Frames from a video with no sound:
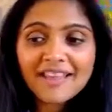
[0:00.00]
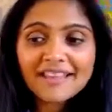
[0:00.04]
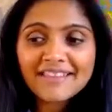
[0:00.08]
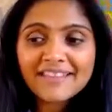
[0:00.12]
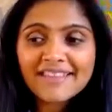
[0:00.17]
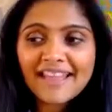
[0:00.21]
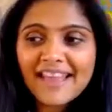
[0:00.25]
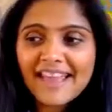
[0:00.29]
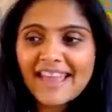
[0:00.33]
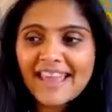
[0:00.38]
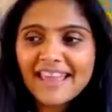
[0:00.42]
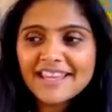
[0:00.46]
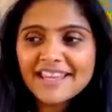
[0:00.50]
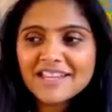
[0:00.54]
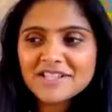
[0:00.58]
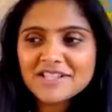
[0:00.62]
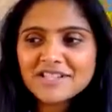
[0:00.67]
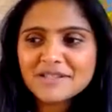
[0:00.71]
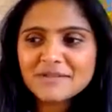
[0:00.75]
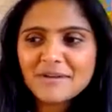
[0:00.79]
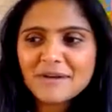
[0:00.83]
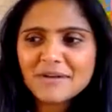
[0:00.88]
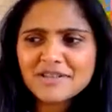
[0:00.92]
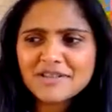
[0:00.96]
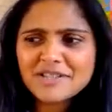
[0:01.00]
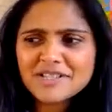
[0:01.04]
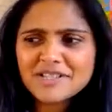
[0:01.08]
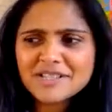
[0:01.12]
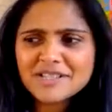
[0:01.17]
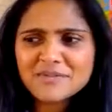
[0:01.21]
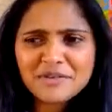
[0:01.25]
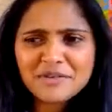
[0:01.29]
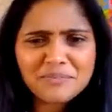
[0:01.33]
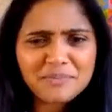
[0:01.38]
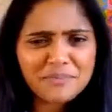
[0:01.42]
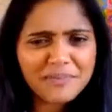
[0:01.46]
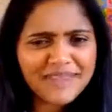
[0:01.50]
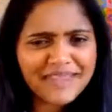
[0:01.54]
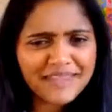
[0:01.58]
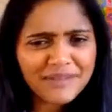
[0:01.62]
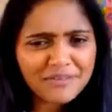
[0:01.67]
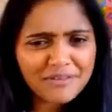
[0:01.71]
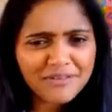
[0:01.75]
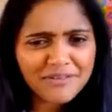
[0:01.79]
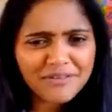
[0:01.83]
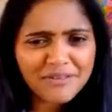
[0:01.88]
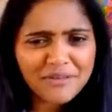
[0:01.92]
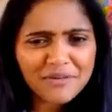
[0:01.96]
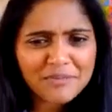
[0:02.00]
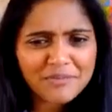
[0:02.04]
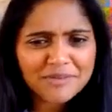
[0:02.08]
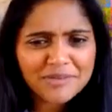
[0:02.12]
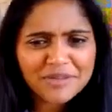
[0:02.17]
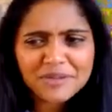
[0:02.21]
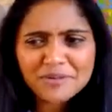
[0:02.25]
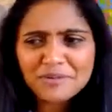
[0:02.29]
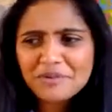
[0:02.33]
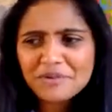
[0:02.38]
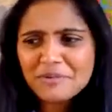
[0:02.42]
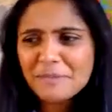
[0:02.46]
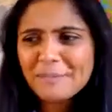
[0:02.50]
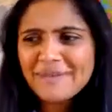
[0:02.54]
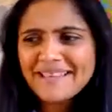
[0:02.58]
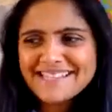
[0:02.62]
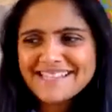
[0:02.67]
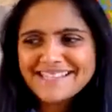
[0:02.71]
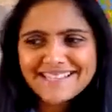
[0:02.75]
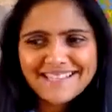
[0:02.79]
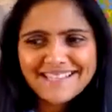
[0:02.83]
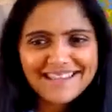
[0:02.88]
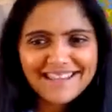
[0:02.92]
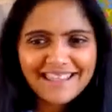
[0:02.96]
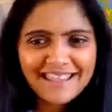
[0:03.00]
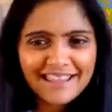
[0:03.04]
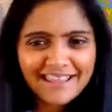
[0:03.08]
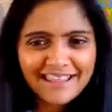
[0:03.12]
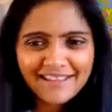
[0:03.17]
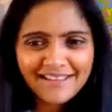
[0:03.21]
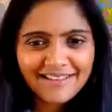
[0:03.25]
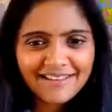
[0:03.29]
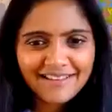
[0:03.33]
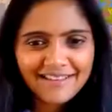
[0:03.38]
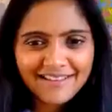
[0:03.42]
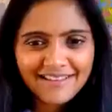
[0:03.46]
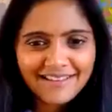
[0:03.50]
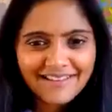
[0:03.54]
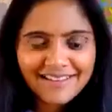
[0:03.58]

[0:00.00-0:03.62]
That age as well. You just want to be with them. You don't want to miss anything.